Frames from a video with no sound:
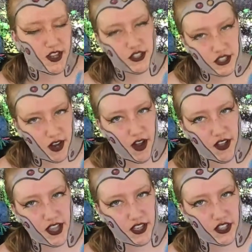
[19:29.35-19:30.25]
share all
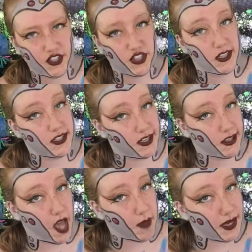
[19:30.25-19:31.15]
that good shit in the
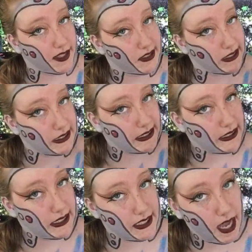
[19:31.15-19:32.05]
comments
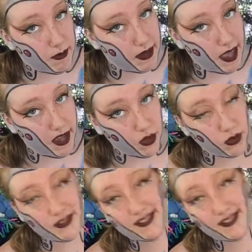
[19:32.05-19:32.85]
down below.